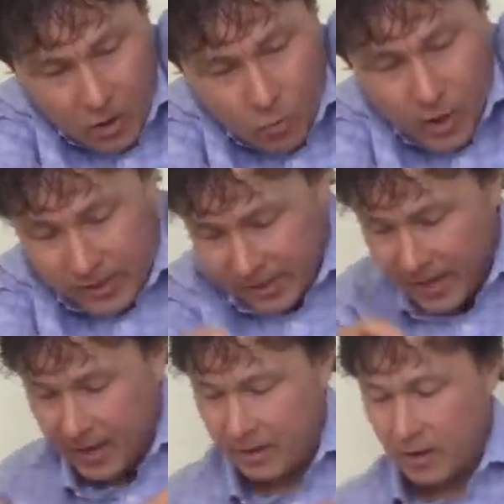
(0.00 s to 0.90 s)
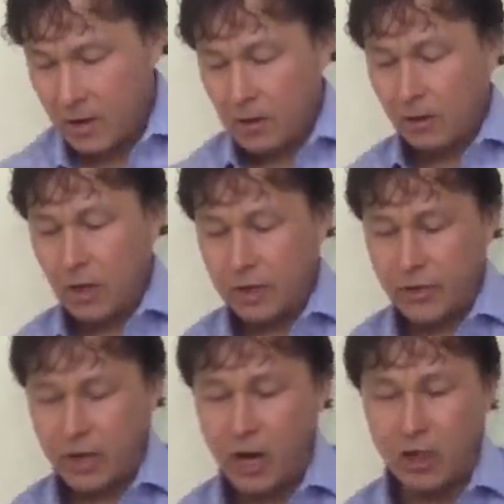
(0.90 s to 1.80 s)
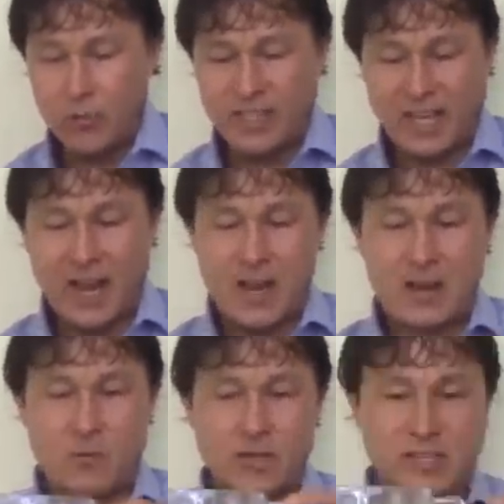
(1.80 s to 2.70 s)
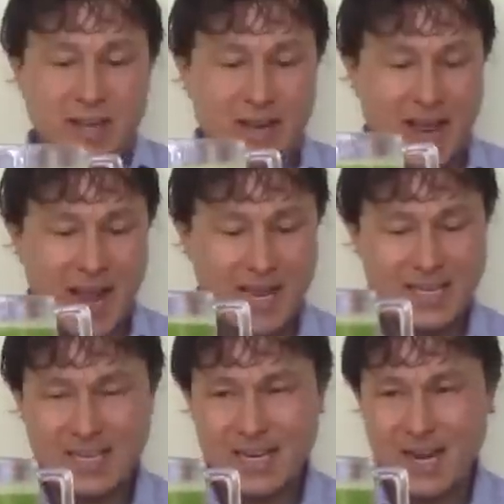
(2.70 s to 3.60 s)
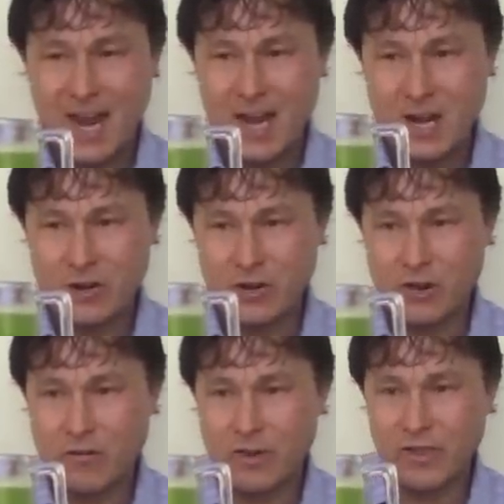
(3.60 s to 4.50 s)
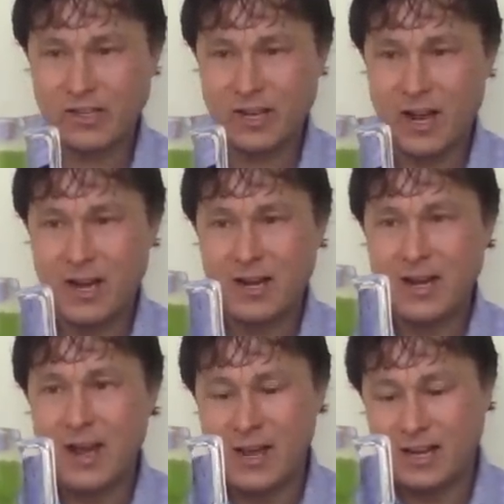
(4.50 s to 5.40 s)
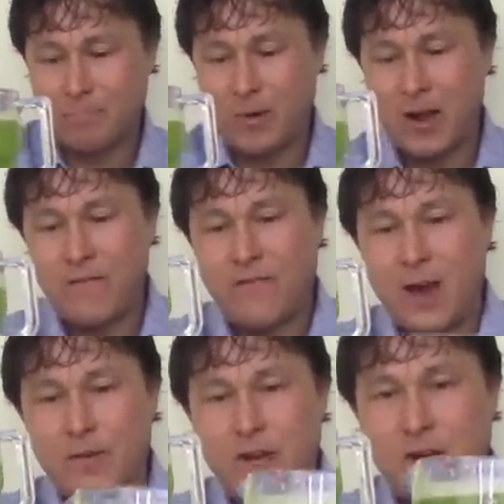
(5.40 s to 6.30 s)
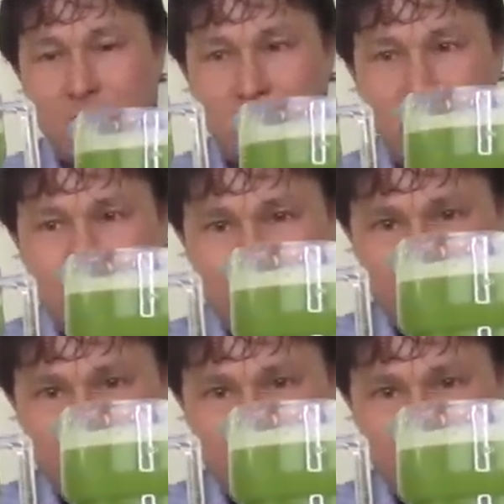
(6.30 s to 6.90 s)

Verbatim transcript: Once again, look at the color retained. Once again, N C eight hundred over on this side. Nice, bright, vibrant color.